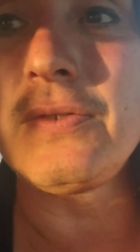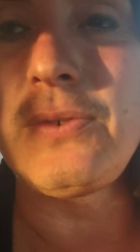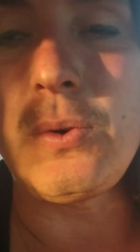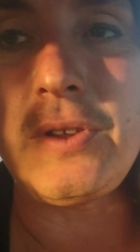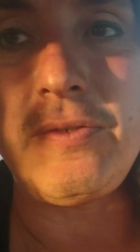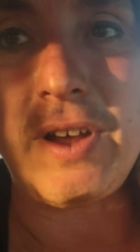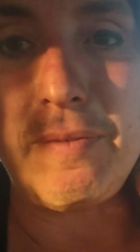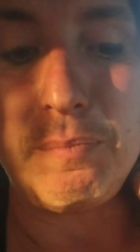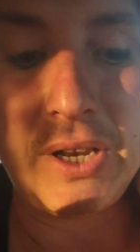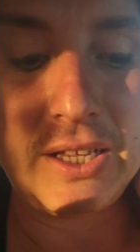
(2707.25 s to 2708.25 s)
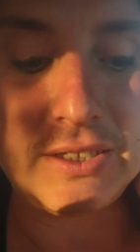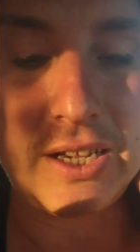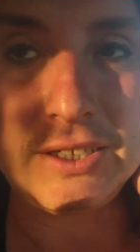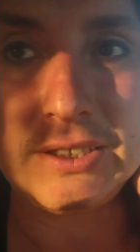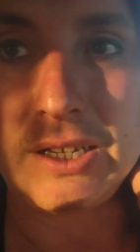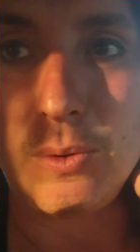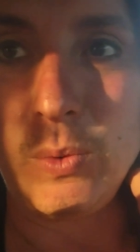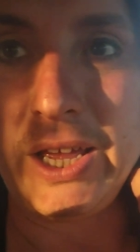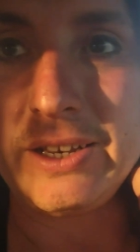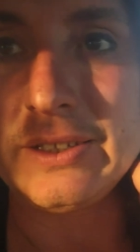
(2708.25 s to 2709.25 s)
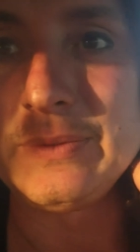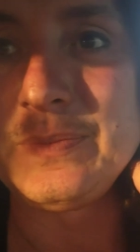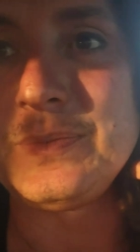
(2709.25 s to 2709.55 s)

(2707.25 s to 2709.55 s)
45 minutes? I just got wet.